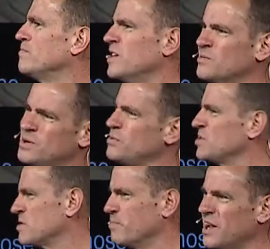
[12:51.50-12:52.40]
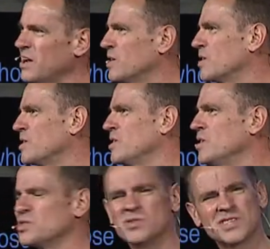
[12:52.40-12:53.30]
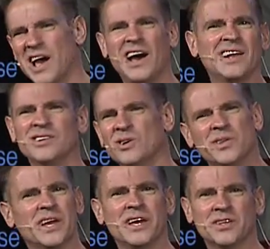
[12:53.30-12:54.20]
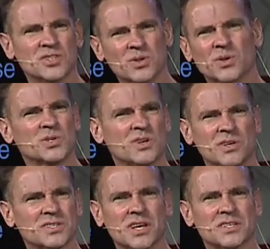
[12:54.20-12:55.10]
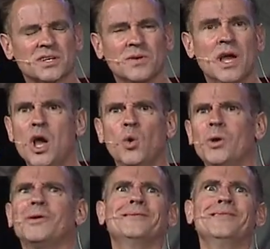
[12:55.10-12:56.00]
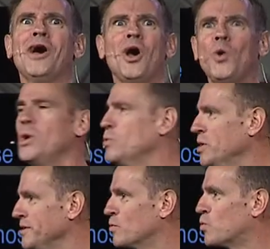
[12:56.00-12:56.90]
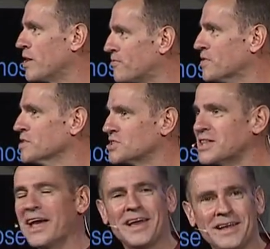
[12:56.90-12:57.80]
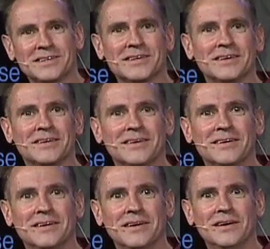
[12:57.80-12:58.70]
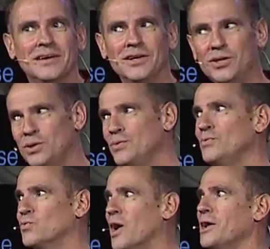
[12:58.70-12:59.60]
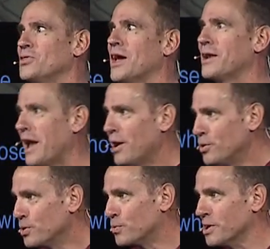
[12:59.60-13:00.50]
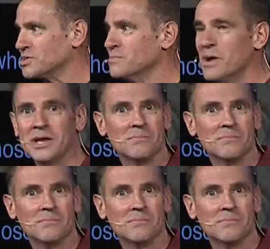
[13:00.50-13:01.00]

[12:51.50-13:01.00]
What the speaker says: You know, people used to pay her. You know, she was hot and all that, and so there was all this kind of stuff. We wouldn't reference that. You write that out of the resume.